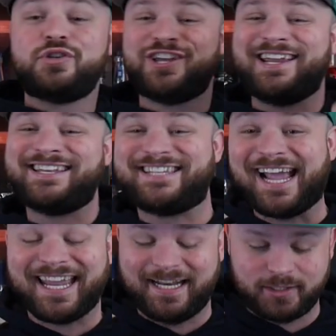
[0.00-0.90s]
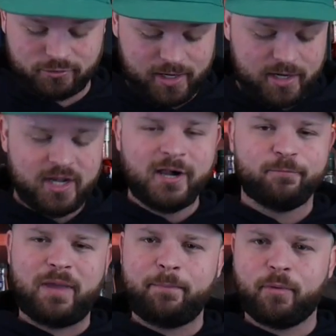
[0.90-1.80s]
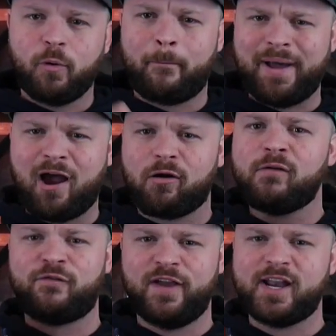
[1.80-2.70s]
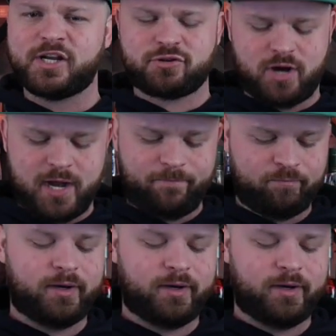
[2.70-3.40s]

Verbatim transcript: Jane Decadence, right? Maple barrel finished, right?